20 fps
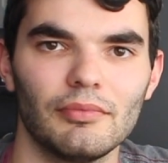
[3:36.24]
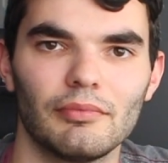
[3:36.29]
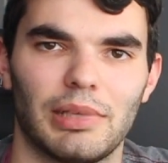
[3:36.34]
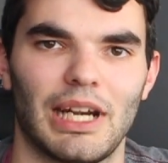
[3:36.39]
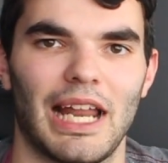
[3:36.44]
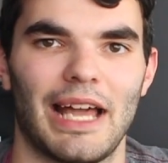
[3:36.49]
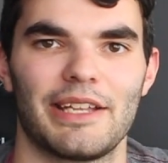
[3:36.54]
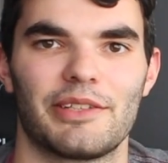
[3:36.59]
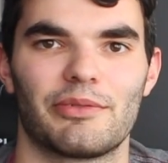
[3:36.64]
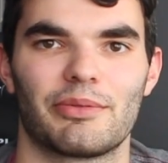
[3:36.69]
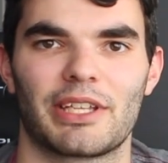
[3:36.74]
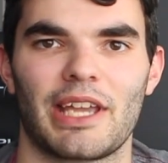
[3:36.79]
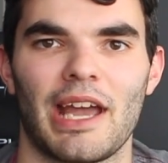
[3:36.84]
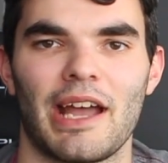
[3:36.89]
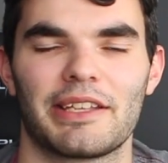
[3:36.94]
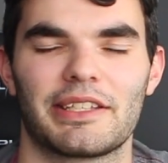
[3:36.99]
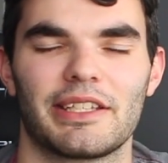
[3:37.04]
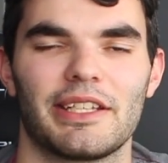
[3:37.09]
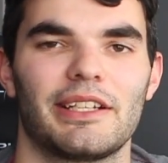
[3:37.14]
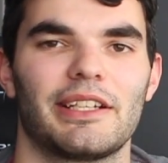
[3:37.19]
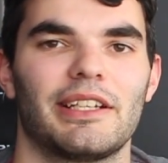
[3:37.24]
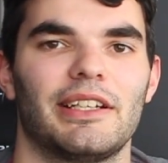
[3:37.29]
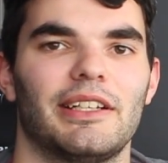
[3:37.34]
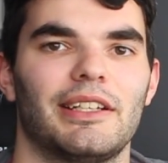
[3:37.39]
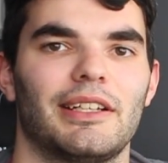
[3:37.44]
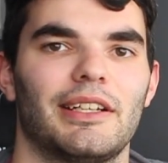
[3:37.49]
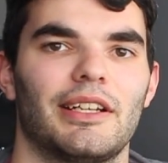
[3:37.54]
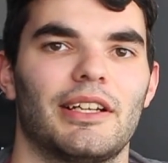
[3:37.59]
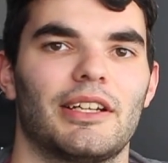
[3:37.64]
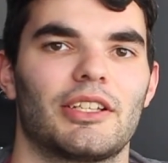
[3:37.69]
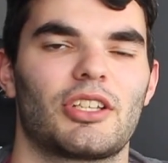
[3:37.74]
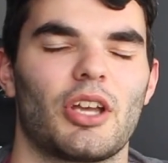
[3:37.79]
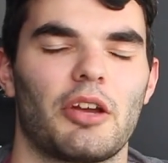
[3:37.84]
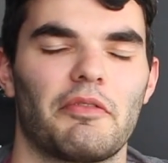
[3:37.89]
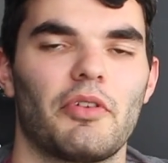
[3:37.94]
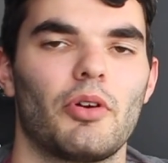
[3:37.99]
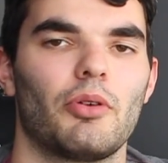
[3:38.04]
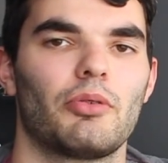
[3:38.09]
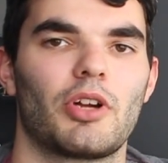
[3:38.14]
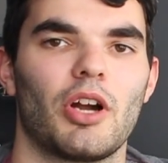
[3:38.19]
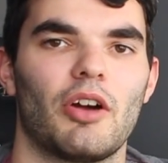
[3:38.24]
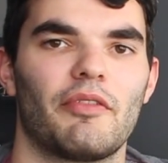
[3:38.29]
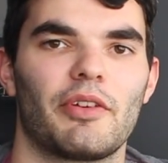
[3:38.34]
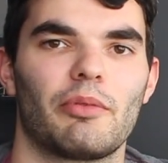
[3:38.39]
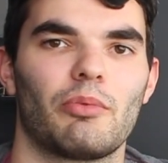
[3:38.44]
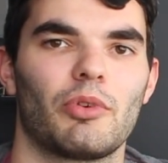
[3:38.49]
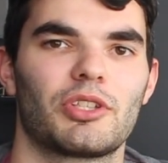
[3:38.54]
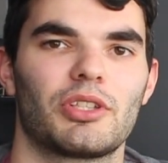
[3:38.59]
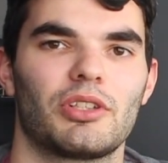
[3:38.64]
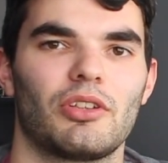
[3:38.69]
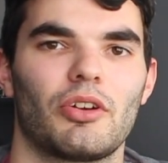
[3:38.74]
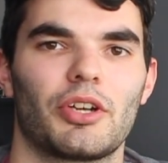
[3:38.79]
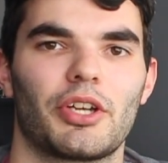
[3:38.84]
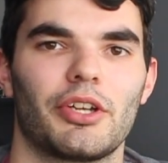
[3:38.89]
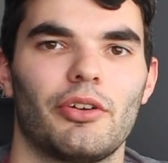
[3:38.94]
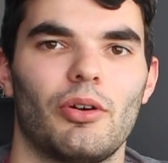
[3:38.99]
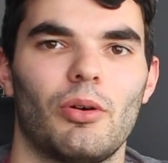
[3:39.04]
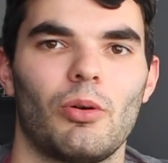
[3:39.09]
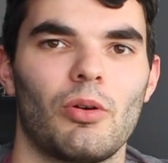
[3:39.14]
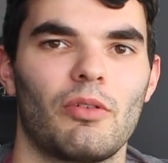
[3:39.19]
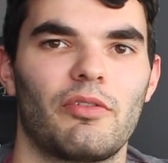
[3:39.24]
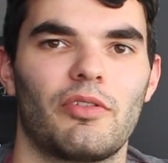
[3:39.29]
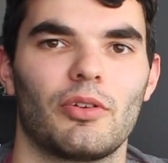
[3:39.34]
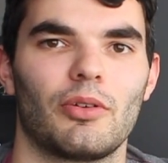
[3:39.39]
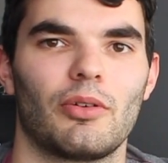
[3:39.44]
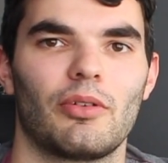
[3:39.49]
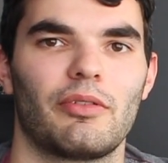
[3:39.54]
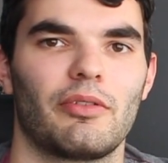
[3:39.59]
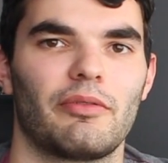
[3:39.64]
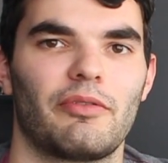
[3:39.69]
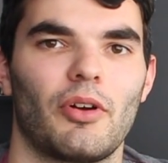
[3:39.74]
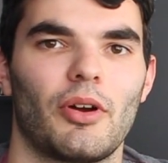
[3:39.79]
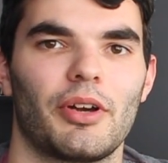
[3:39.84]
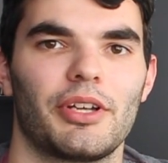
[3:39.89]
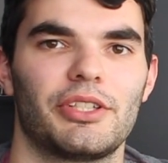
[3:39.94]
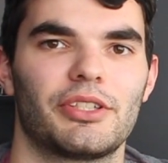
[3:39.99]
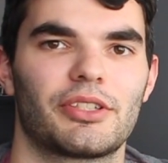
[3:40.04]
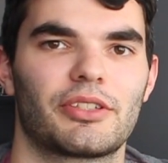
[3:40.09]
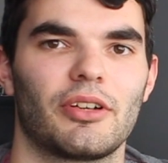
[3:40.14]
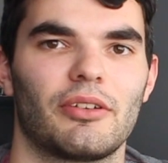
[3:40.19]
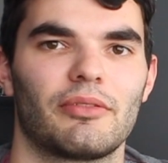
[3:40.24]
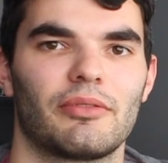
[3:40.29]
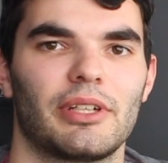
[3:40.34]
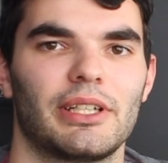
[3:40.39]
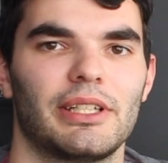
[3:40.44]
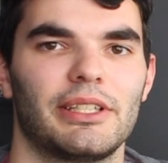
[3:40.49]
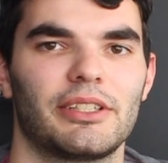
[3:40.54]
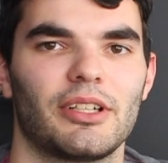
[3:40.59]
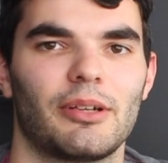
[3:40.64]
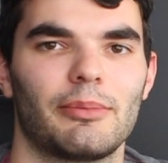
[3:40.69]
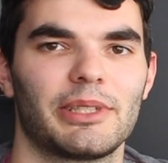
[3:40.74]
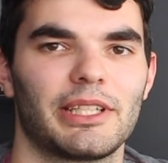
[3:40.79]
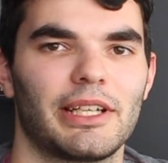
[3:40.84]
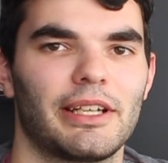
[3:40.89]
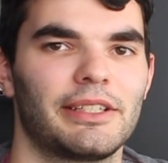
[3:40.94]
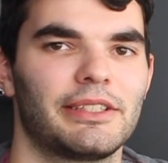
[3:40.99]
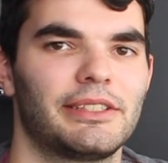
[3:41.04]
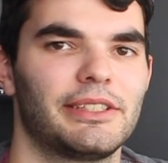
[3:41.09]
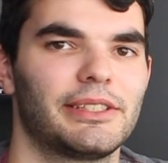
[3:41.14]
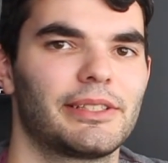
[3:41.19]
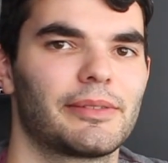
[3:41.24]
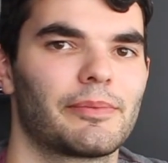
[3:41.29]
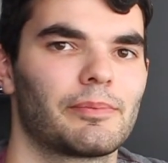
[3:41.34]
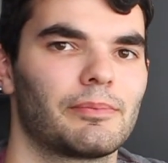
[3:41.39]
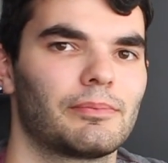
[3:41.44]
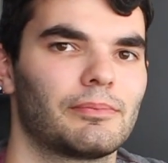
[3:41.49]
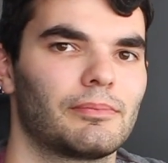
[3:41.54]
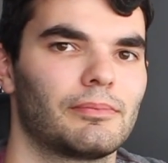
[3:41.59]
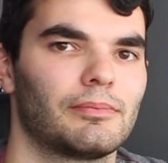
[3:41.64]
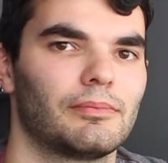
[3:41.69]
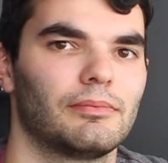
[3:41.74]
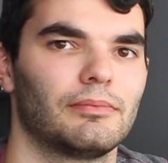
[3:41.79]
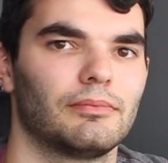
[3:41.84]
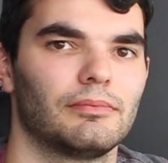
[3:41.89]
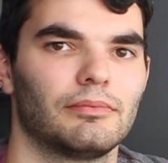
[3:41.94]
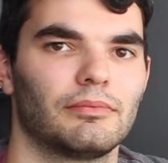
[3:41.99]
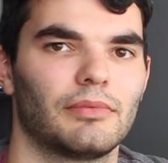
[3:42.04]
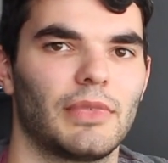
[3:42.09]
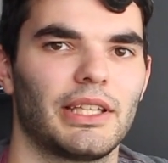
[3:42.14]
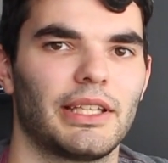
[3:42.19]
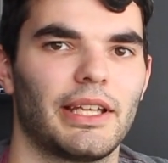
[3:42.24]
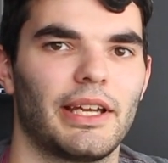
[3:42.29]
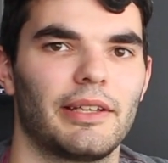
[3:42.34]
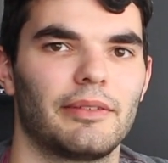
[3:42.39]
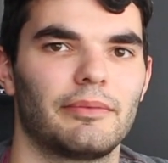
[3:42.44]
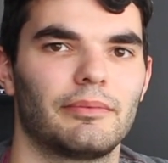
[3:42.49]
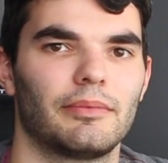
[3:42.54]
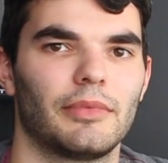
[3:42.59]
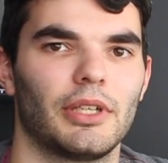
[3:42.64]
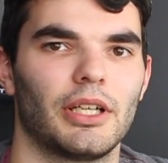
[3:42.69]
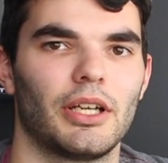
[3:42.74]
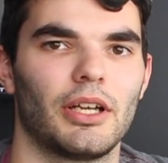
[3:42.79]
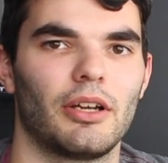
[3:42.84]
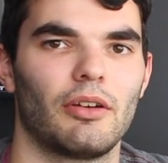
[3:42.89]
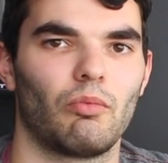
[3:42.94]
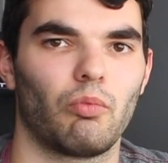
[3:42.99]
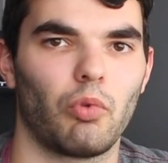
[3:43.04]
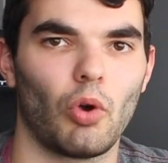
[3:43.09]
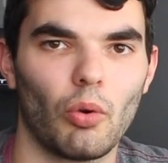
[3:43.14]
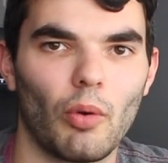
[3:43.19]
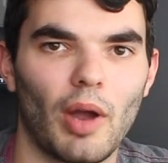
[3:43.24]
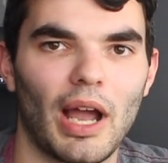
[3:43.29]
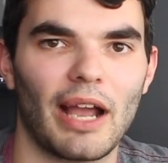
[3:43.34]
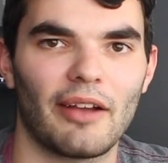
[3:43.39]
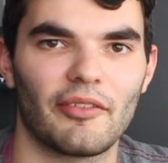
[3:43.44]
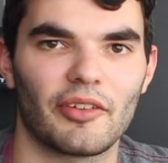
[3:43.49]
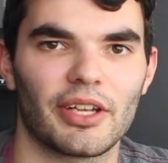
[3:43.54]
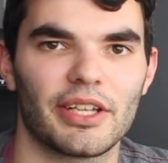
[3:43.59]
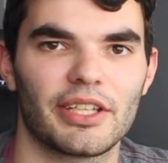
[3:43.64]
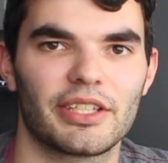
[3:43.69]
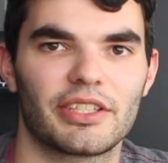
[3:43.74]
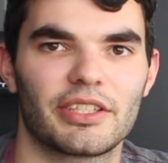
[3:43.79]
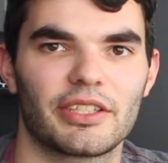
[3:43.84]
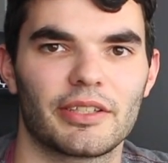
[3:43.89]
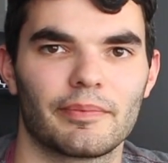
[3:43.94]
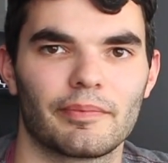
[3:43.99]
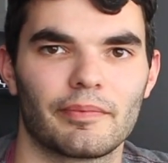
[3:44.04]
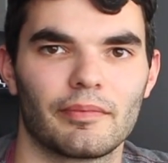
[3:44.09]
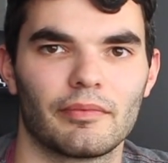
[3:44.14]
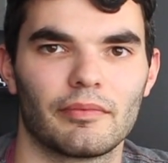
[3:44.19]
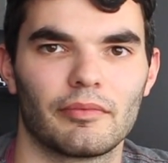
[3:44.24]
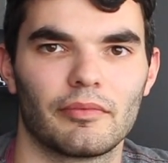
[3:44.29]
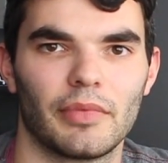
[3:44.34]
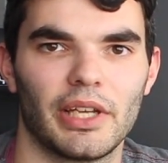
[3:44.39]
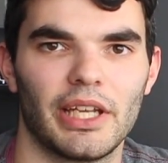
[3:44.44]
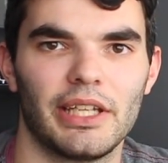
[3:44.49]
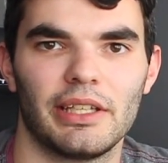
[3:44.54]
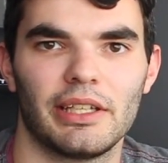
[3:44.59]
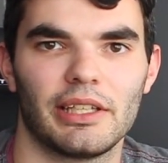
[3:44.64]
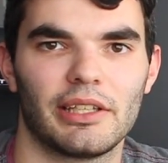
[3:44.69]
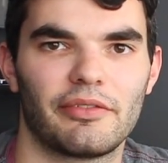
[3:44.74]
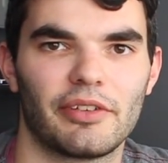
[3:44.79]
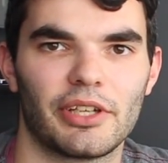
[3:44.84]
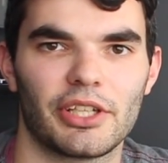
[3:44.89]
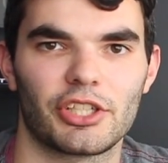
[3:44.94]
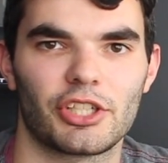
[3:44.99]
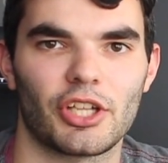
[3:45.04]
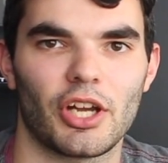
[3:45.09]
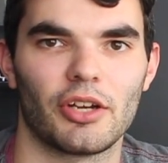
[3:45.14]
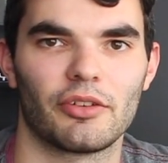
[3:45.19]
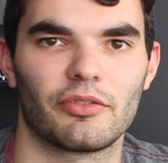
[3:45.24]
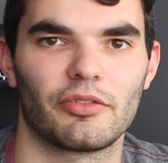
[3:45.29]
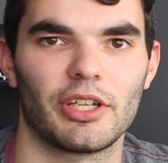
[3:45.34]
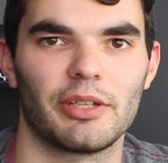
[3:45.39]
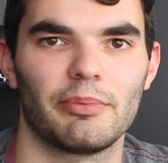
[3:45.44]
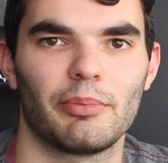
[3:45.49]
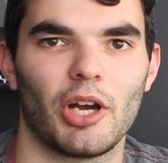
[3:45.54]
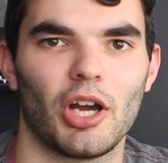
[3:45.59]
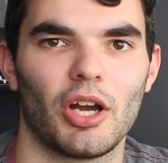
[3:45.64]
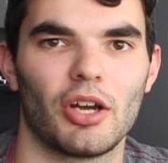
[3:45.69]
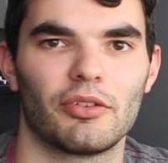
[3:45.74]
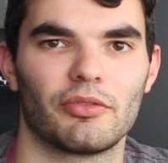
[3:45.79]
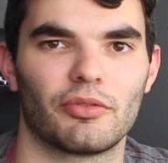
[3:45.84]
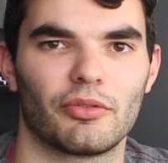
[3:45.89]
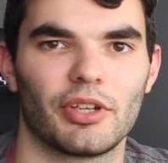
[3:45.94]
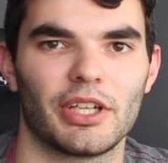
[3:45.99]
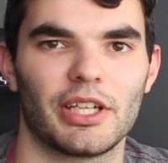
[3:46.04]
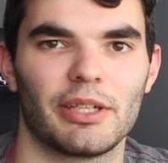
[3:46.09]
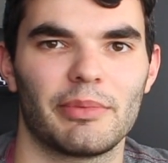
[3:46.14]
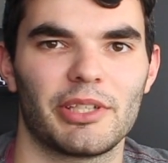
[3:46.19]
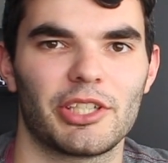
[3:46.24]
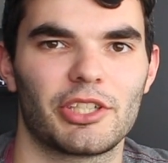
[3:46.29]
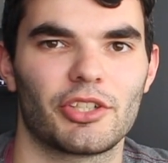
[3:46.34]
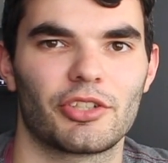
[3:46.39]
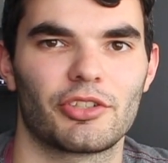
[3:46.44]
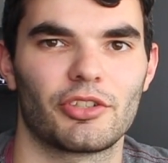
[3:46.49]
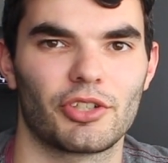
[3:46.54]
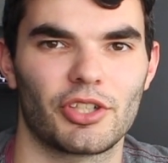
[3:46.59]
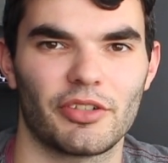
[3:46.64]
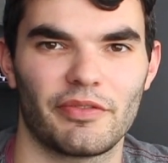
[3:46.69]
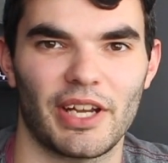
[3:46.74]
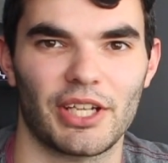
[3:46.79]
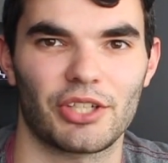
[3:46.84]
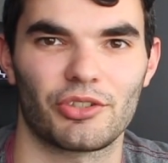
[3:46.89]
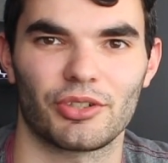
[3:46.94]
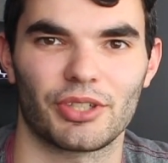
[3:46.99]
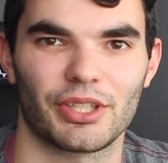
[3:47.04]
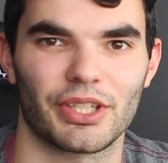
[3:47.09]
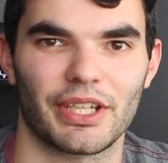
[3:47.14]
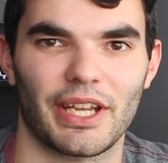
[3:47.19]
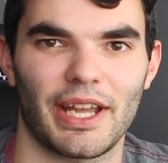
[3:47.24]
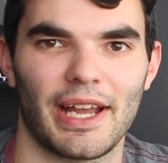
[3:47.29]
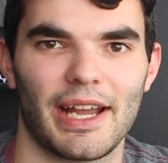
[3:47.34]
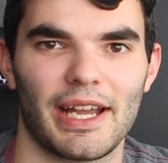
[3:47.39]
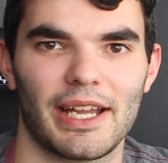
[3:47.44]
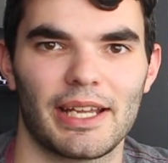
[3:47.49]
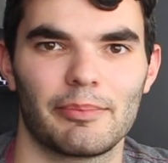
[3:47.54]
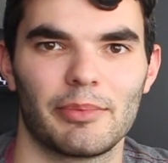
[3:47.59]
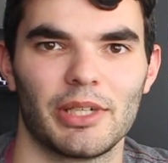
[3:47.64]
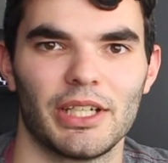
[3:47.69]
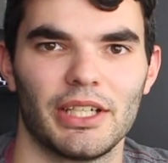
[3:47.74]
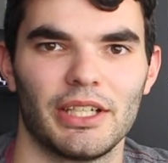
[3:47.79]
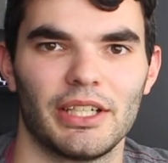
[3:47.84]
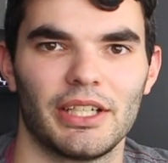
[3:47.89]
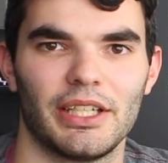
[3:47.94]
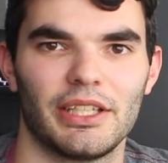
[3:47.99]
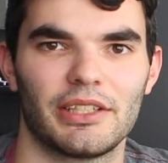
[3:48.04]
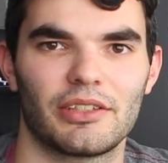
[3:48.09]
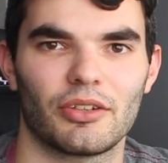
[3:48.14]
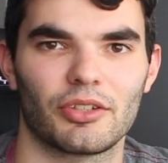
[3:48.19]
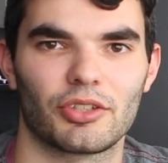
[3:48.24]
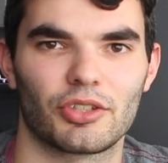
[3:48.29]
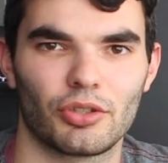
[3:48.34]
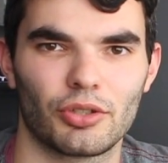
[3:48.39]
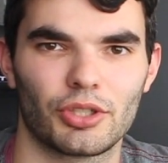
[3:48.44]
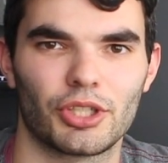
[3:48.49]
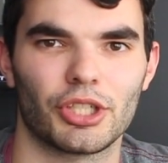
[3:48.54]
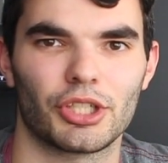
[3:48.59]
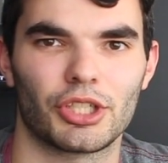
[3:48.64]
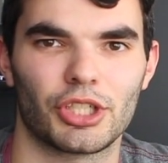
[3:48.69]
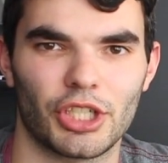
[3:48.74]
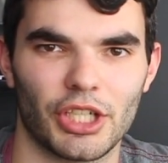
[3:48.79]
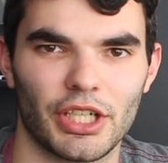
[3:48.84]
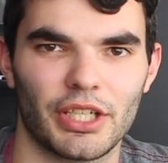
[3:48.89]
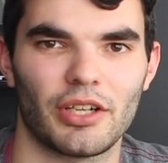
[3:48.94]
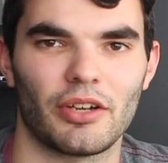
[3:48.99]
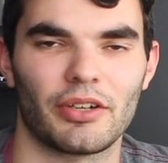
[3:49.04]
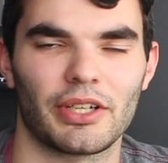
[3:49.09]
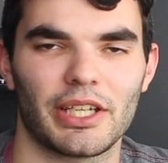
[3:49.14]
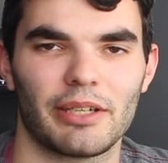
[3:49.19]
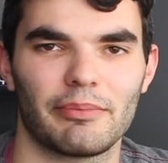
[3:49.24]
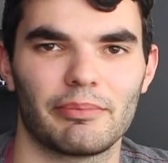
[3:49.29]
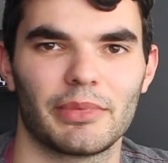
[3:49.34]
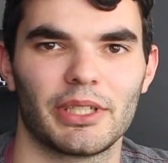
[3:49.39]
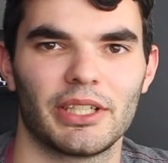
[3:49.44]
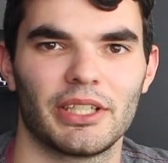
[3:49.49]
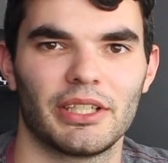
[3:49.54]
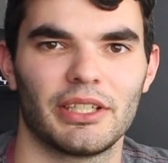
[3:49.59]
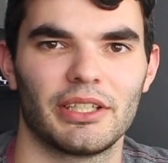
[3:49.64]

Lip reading: Blaze was gassing. So Volkov, it wasn't like an awful, awful fight. He just got really dominated. And then Walt Harris, he nearly finished Overeem, but Overeem, he's just such a veteran of the game. He's got such a chin on him.